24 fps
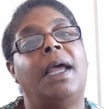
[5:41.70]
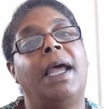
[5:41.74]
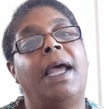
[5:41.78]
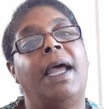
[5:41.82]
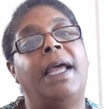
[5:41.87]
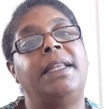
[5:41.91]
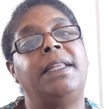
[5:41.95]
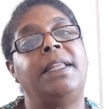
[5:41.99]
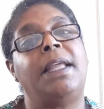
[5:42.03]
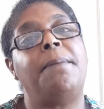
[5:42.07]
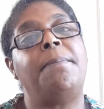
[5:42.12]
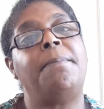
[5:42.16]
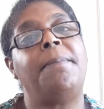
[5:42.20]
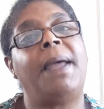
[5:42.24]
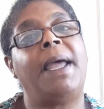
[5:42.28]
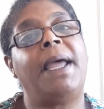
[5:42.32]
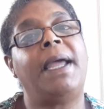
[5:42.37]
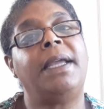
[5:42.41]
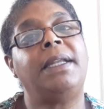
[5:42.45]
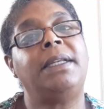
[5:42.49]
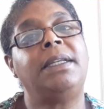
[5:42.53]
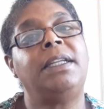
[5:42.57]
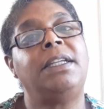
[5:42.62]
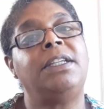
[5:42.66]
and that
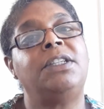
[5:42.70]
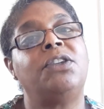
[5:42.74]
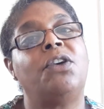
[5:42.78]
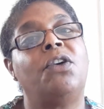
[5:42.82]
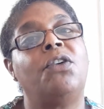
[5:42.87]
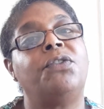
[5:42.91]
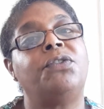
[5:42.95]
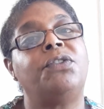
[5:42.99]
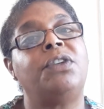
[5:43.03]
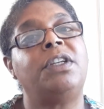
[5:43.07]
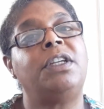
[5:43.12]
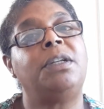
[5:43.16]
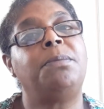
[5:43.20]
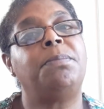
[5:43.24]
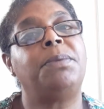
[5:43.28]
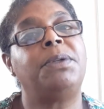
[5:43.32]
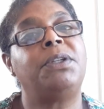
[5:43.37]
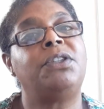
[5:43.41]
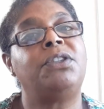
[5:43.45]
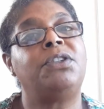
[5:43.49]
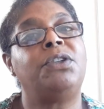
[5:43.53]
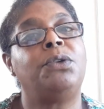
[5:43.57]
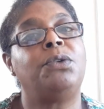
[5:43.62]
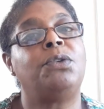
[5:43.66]
man is often in
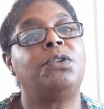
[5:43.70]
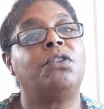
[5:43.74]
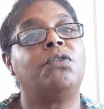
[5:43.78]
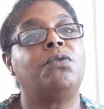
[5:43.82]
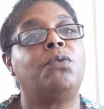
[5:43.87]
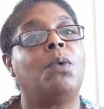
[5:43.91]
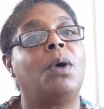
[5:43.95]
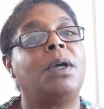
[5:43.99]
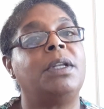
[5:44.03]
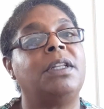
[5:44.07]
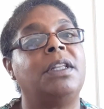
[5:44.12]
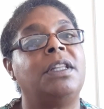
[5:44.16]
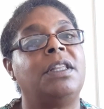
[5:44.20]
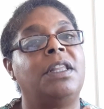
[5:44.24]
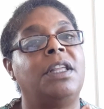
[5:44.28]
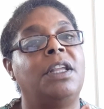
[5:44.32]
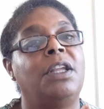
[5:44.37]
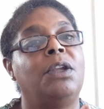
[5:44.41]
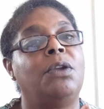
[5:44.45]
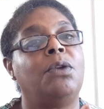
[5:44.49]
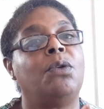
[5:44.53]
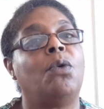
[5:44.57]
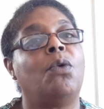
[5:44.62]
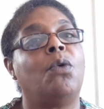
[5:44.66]
pursuit of one
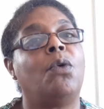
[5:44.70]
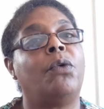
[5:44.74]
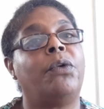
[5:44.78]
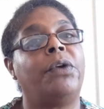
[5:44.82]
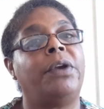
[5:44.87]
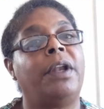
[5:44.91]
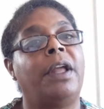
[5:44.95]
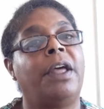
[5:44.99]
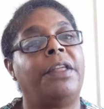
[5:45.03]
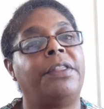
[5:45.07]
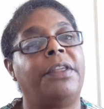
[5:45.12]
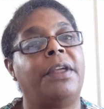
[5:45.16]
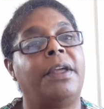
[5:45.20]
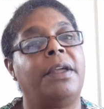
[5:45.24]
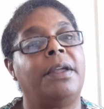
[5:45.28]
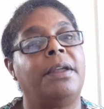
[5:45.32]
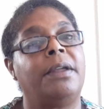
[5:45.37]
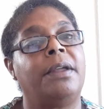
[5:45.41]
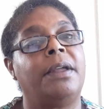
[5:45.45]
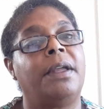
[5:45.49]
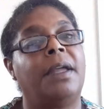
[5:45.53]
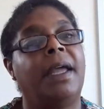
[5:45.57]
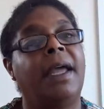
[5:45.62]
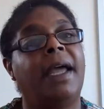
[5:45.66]
thing or another,
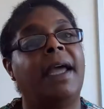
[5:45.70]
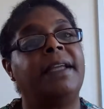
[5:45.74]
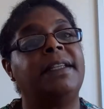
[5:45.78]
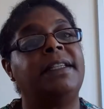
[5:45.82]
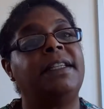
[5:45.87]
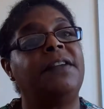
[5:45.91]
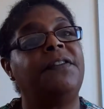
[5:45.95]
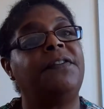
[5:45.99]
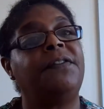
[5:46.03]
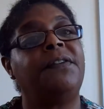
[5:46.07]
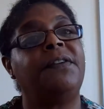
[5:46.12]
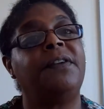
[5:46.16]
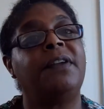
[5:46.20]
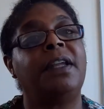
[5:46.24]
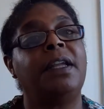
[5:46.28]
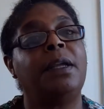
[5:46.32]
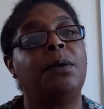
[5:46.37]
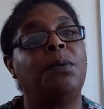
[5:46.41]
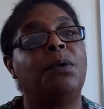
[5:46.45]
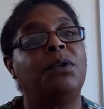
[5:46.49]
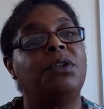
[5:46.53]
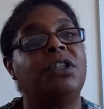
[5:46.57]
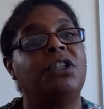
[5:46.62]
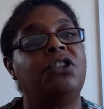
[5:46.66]
as if he
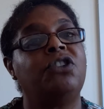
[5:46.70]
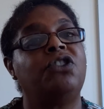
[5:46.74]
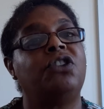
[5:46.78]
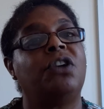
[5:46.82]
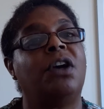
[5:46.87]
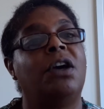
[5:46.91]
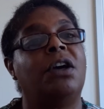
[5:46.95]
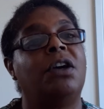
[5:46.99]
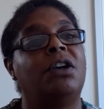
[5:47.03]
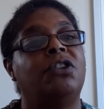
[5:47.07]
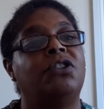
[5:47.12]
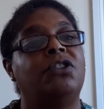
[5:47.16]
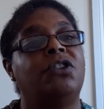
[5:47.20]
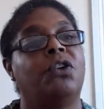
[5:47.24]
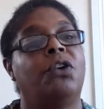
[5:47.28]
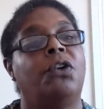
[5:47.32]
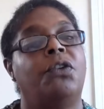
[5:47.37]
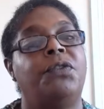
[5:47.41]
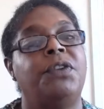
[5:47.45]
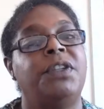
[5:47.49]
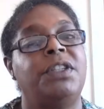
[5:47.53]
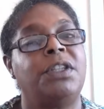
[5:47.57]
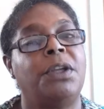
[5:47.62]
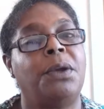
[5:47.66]
was in charge
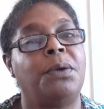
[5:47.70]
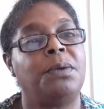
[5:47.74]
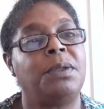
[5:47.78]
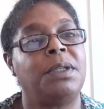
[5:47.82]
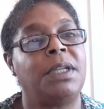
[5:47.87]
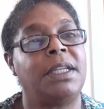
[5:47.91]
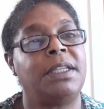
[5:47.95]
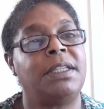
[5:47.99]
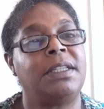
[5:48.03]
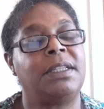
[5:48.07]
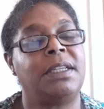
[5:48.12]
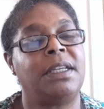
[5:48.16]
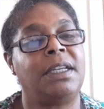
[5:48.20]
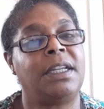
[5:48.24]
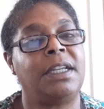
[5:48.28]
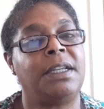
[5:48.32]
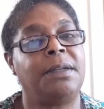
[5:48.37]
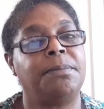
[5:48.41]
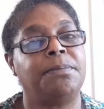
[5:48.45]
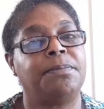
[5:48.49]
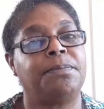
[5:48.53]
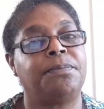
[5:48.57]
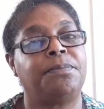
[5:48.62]
of his own destiny.